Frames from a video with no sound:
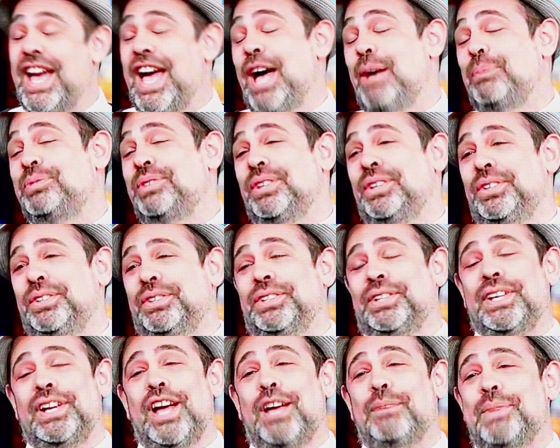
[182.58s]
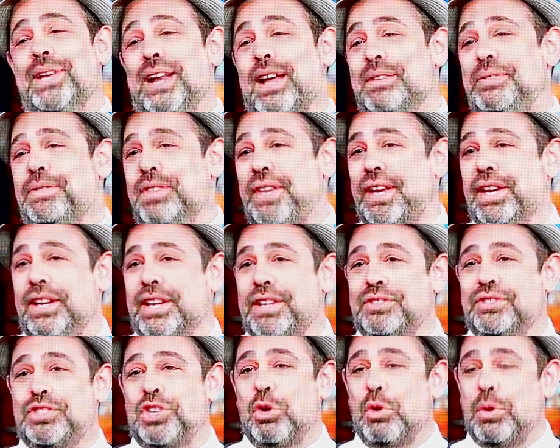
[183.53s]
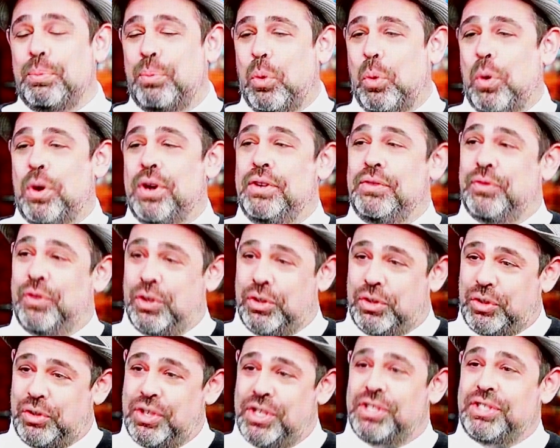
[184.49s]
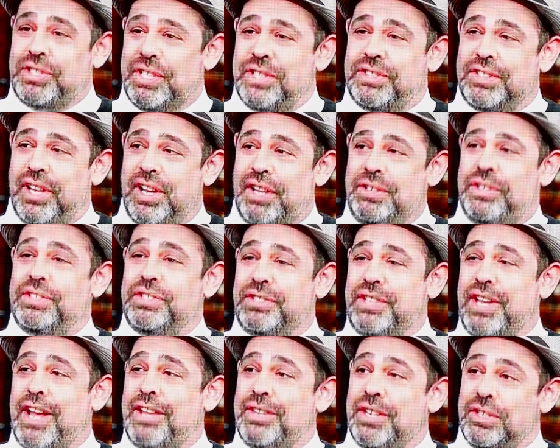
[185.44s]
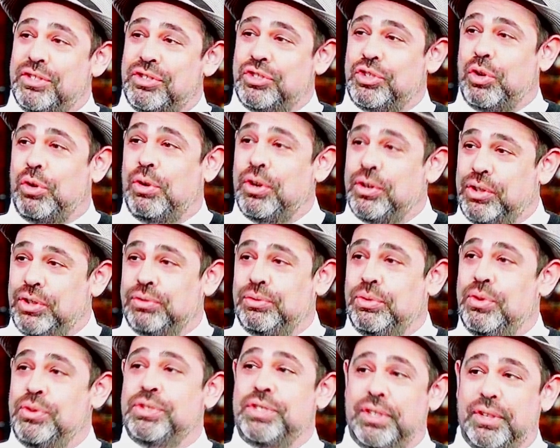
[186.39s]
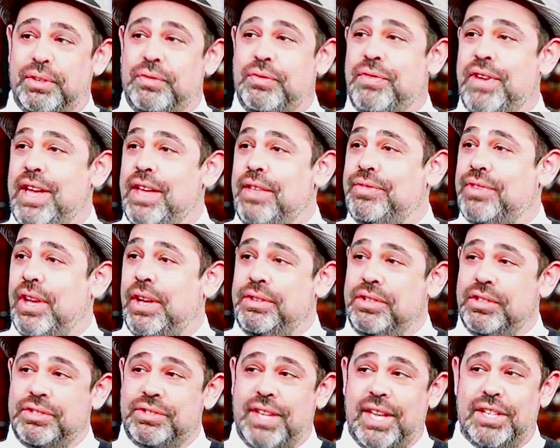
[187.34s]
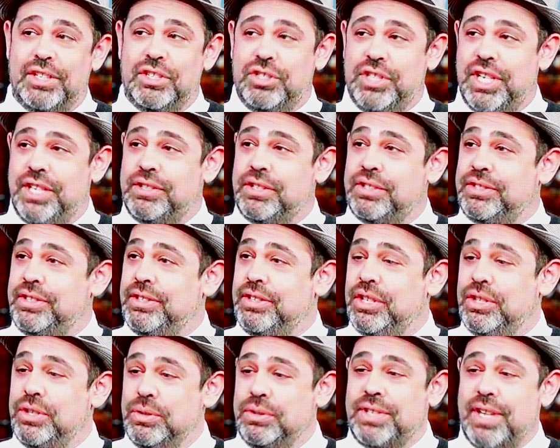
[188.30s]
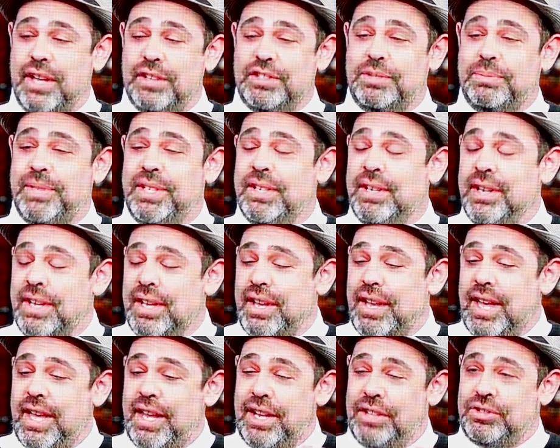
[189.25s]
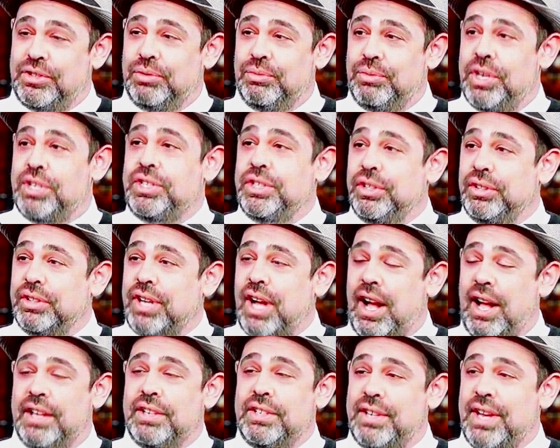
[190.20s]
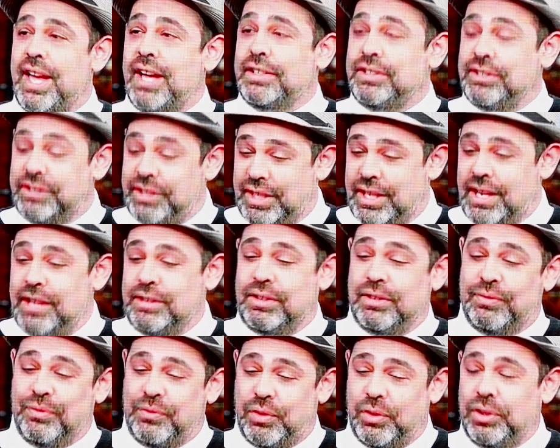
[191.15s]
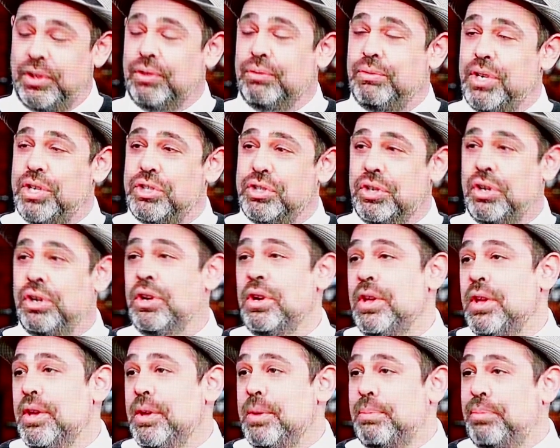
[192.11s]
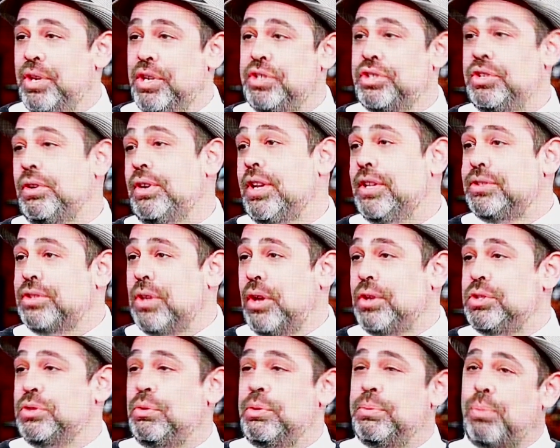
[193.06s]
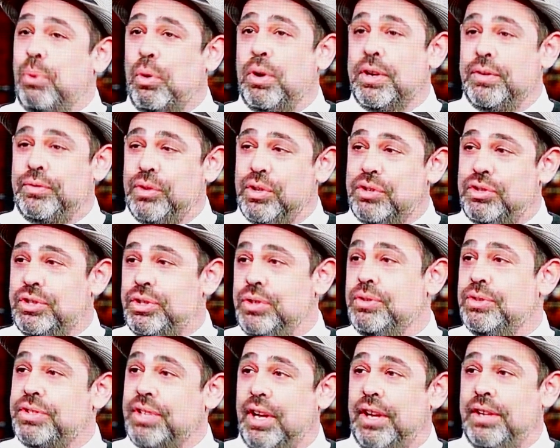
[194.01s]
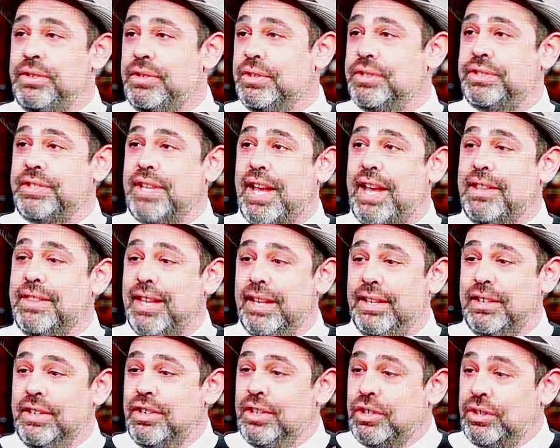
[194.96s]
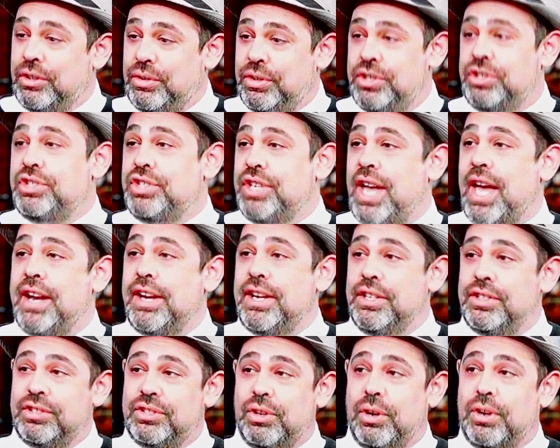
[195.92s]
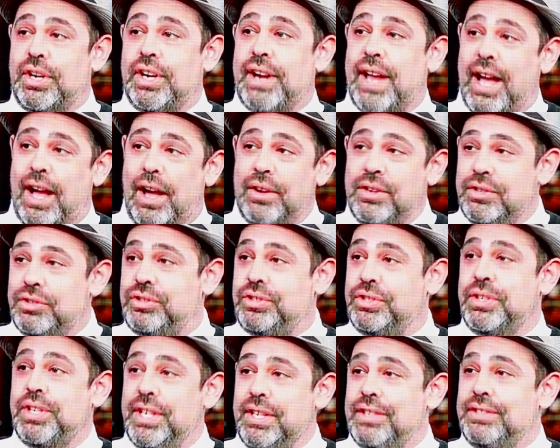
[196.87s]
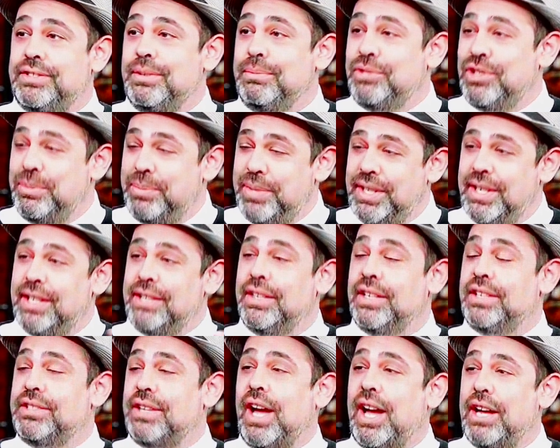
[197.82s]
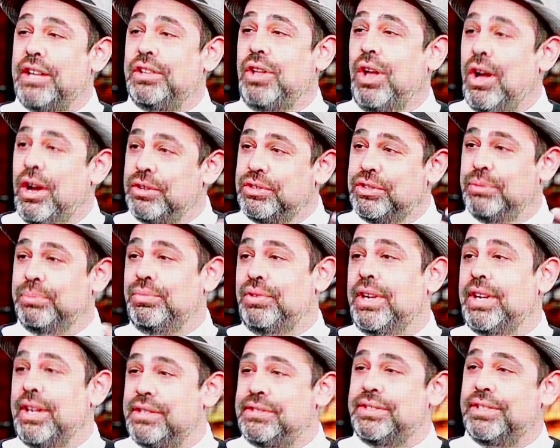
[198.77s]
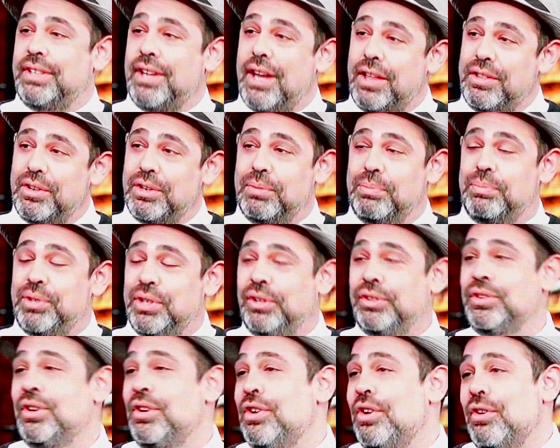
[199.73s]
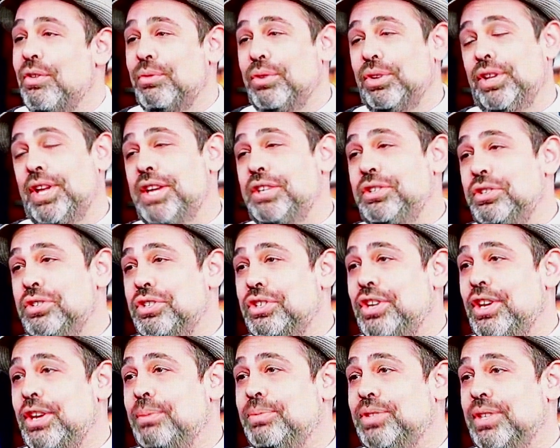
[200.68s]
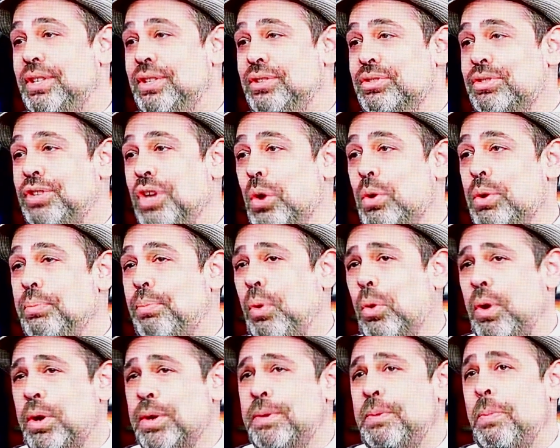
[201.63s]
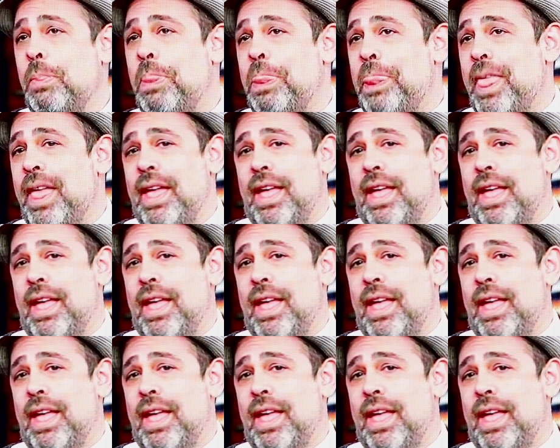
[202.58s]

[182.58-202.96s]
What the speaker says: Yeah, absolutely. I mean, I think it's so important for Christians to understand the historical roots of their faith, to understand Jesus in the New Testament and its original context, to get the fuller, richer picture. And it's also important for Jews to understand that Christianity started out as Judaism. To begin the dialogue, to bring us together, to build relationships is so important.